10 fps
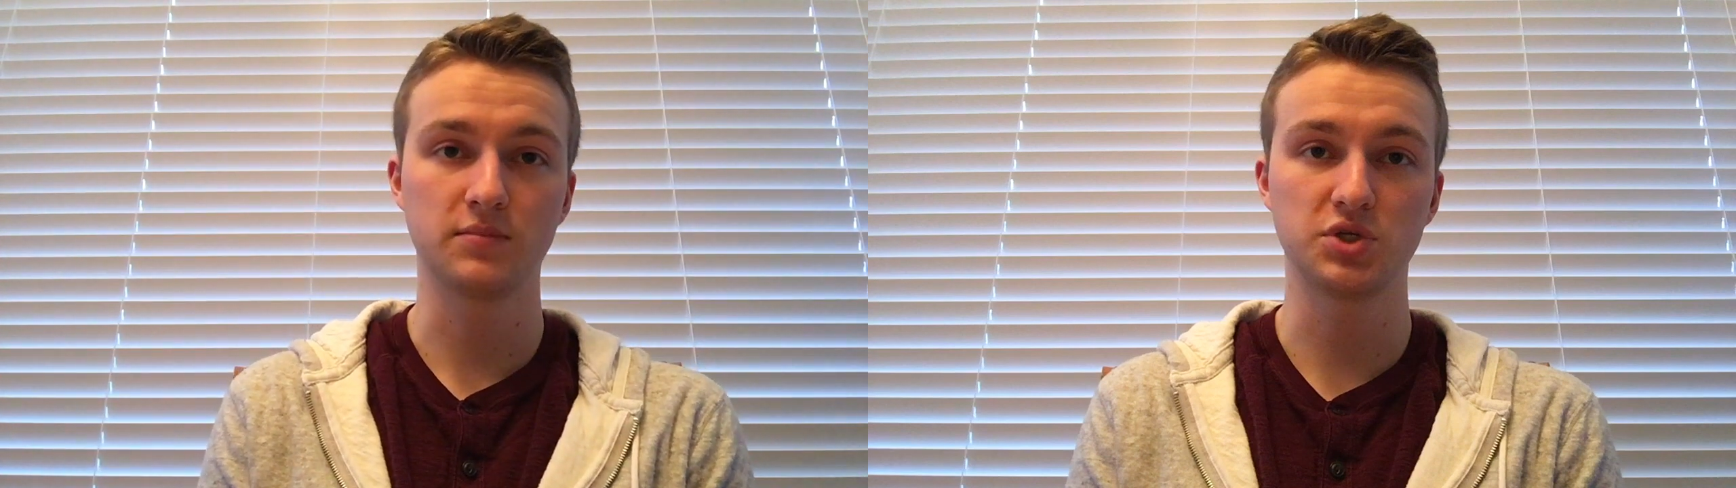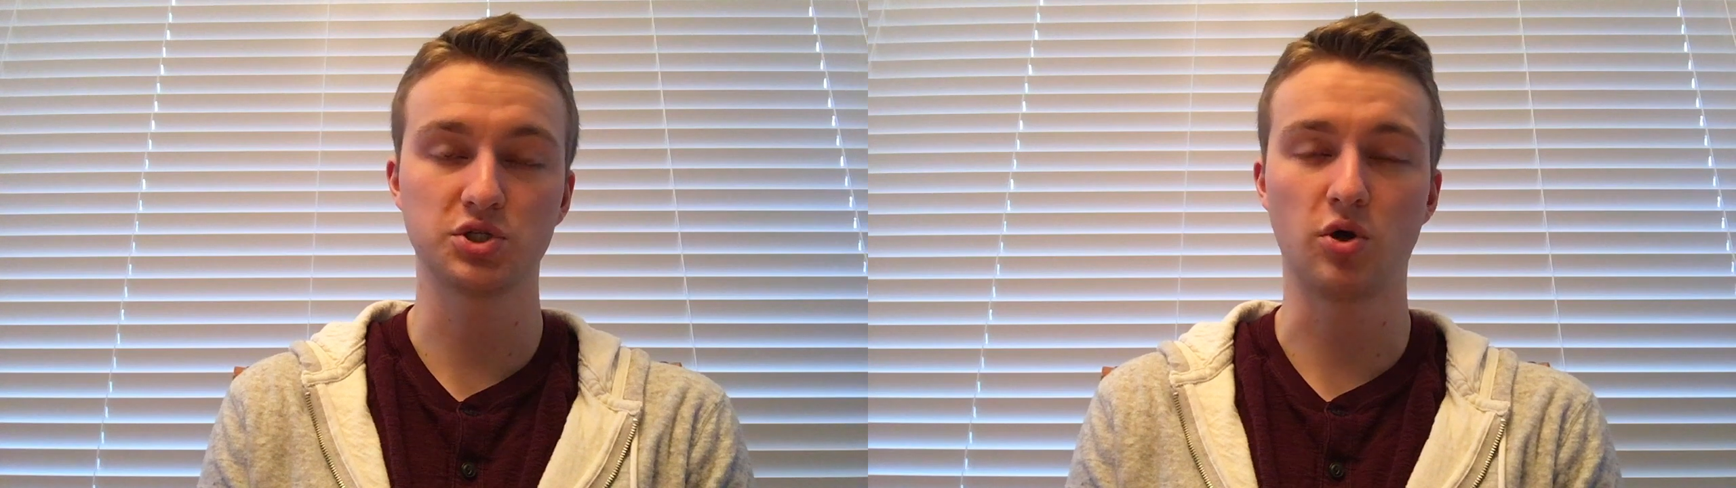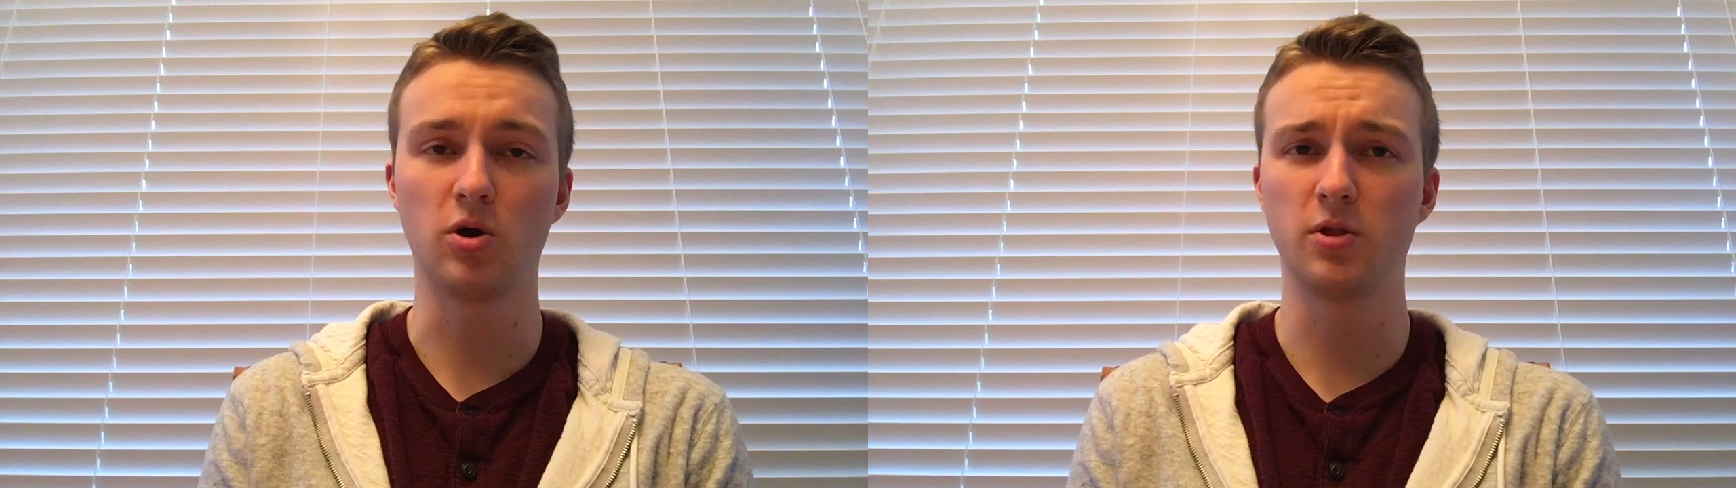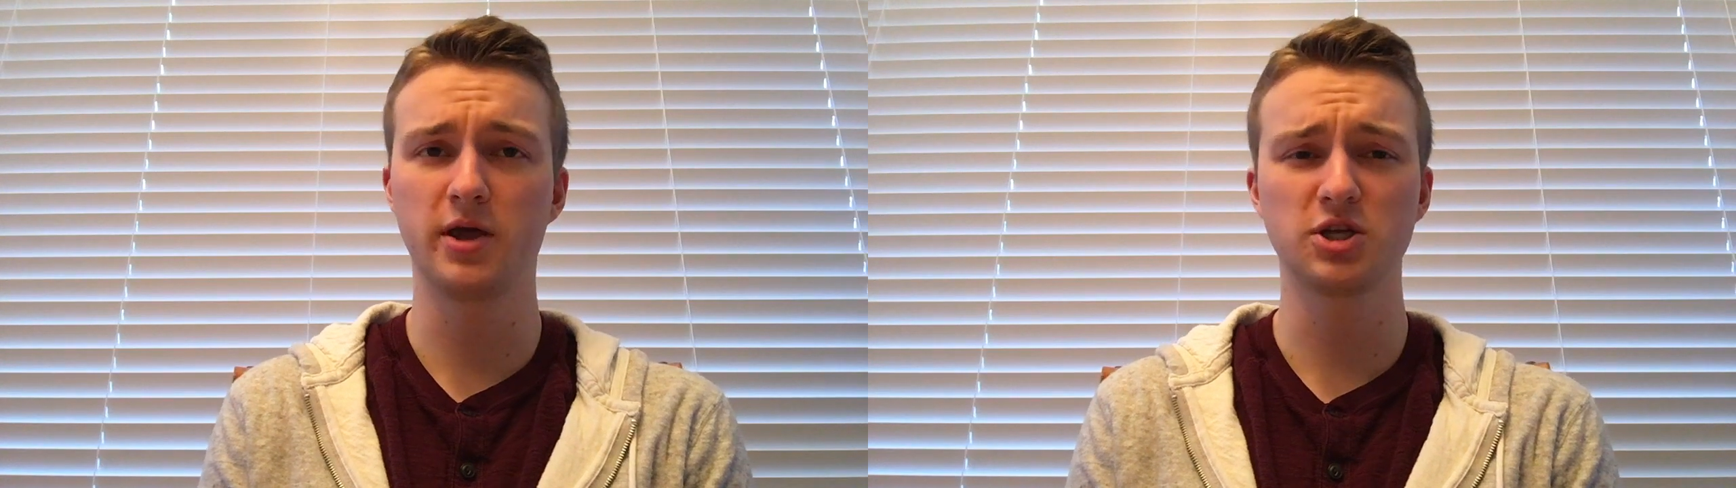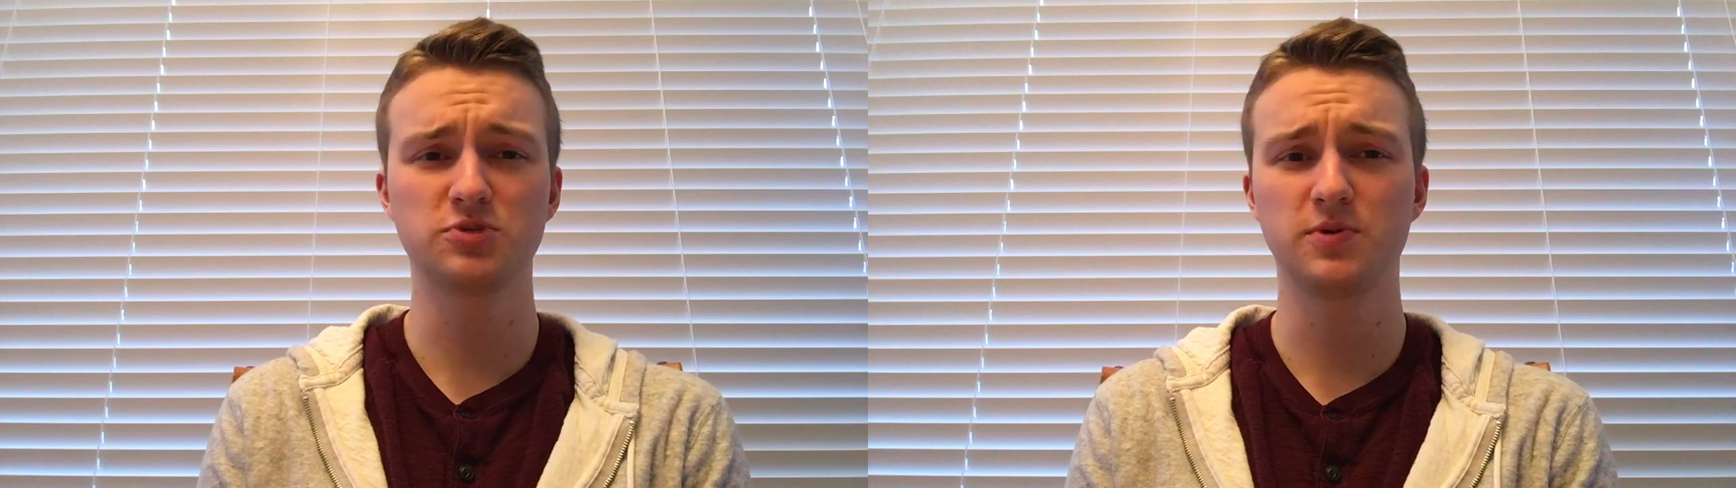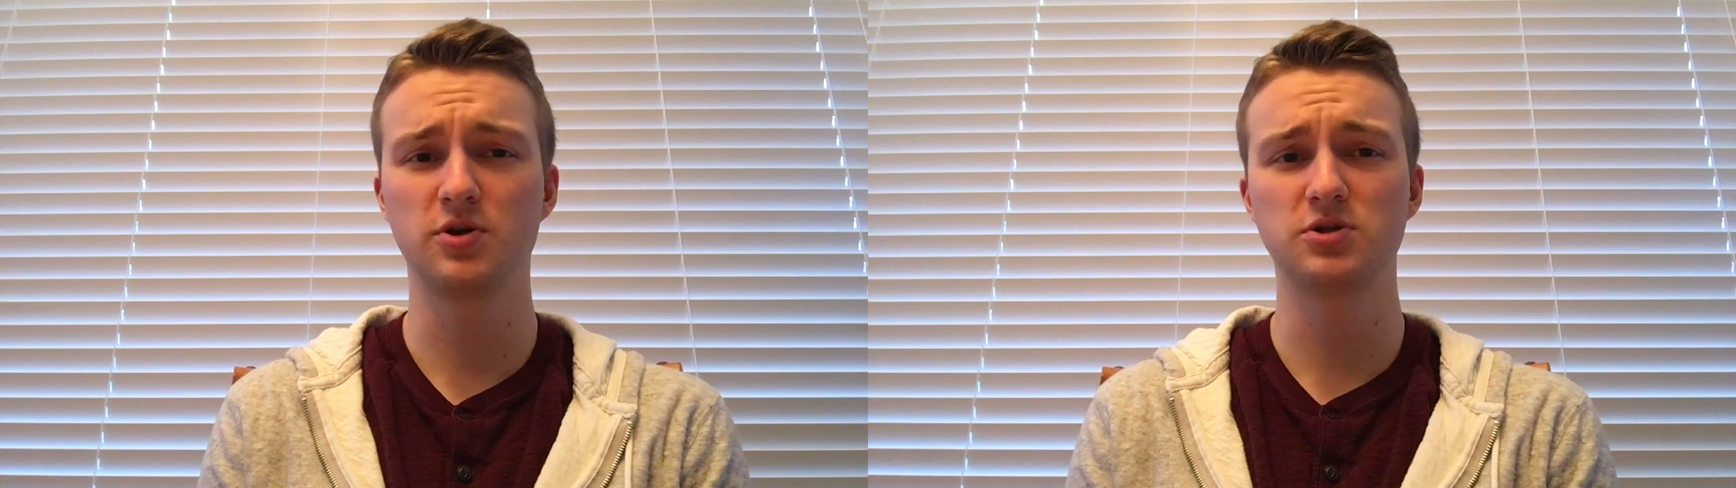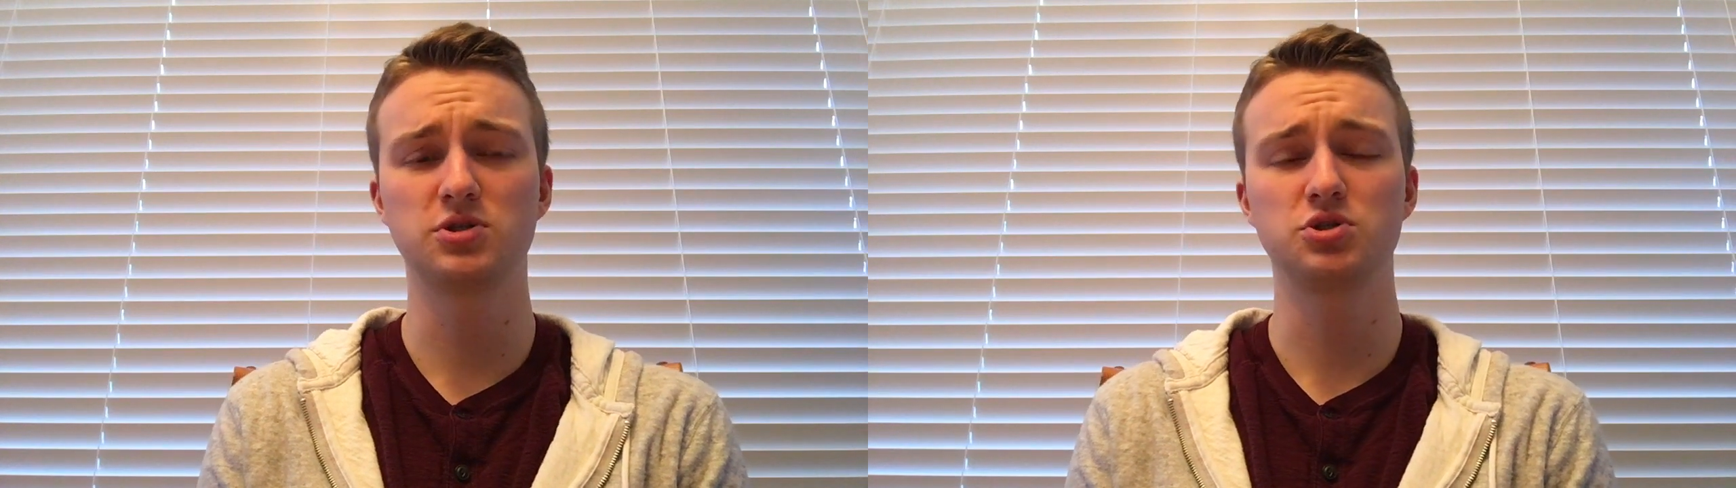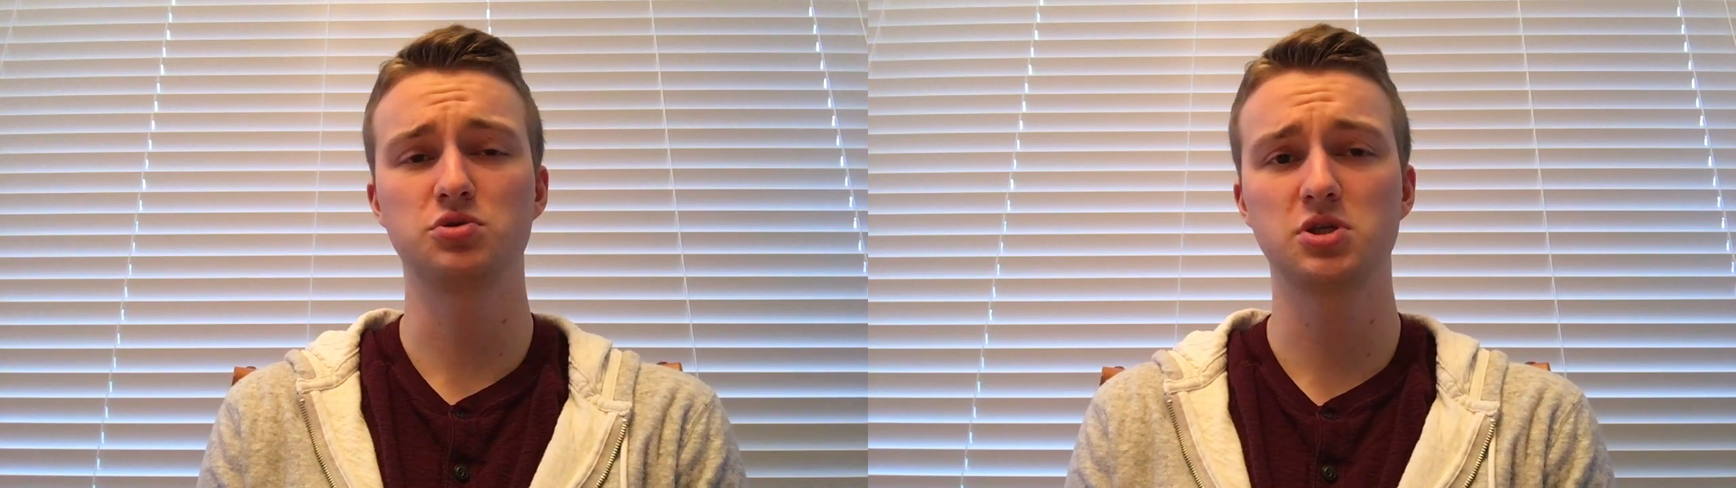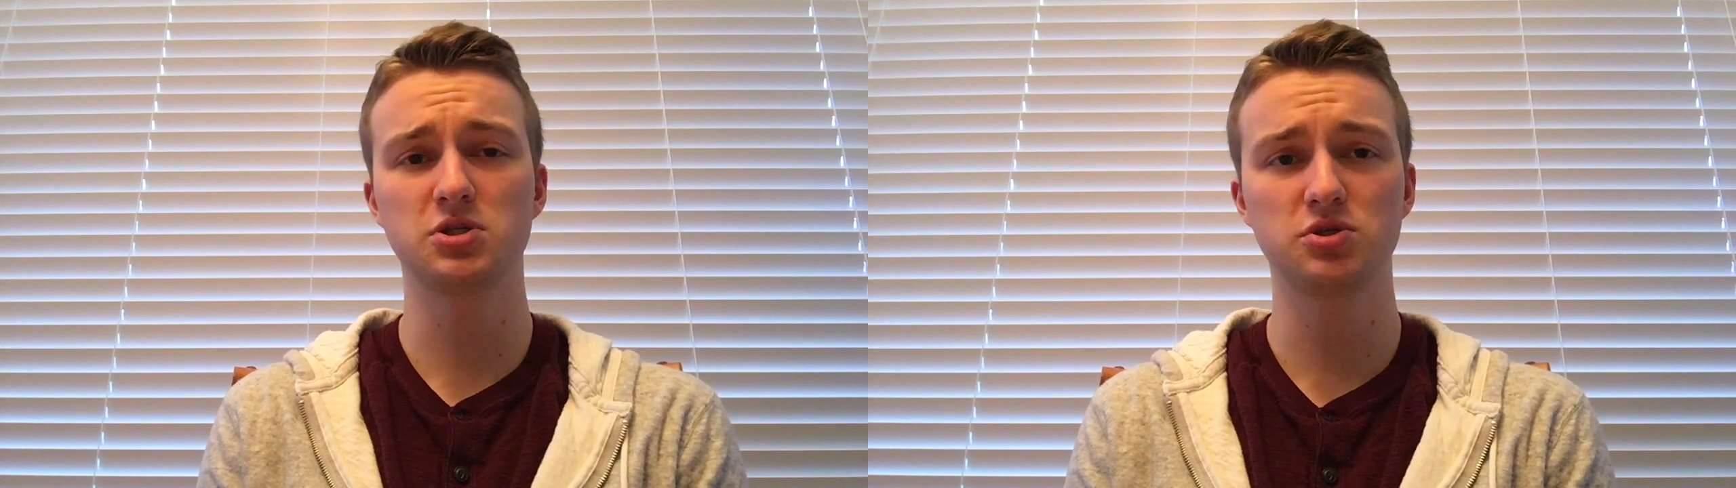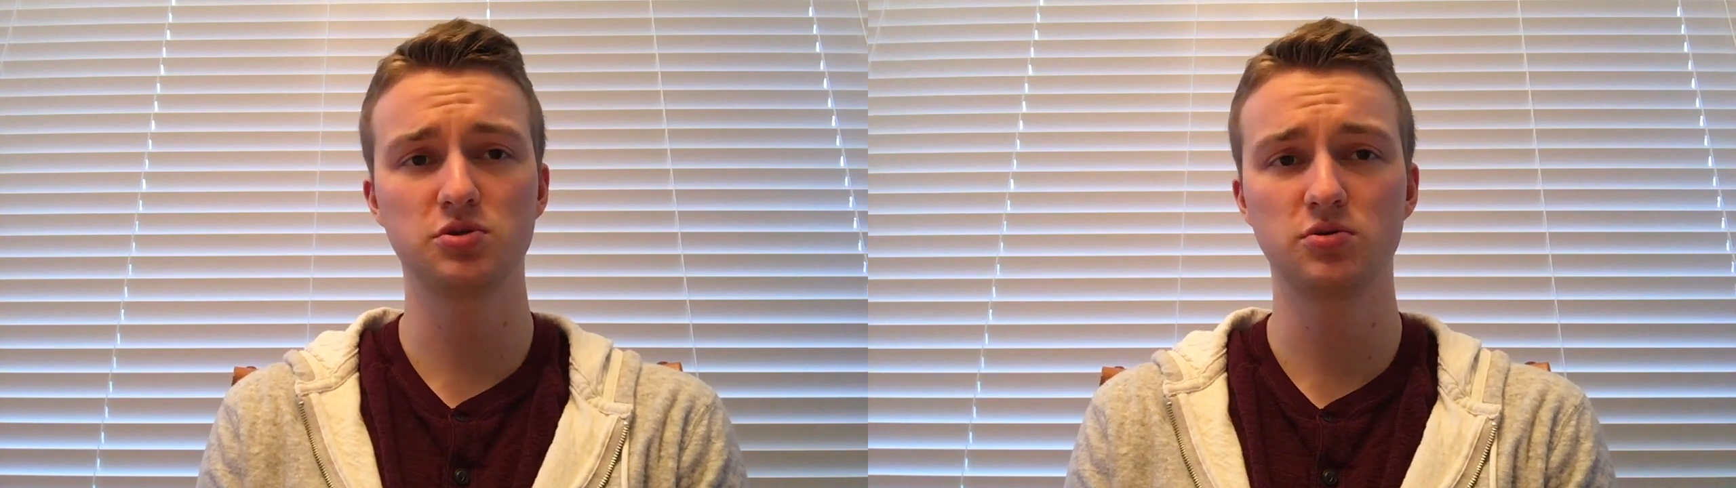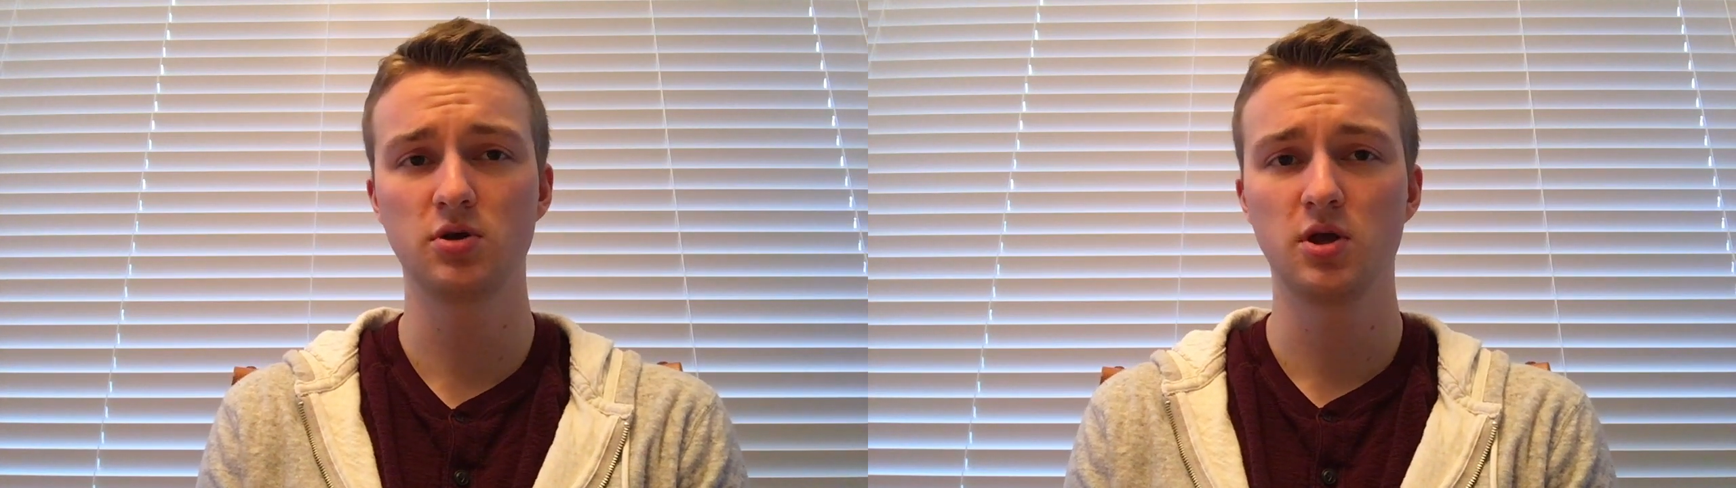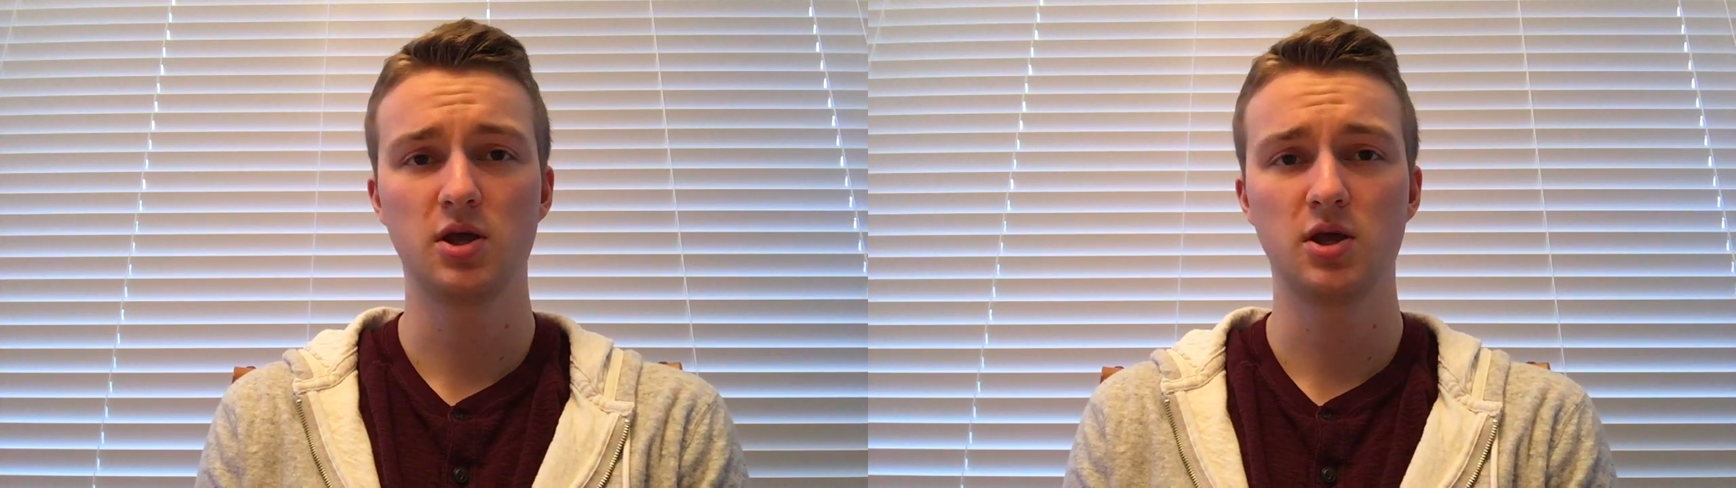Just all that experience in jiu-jitsu.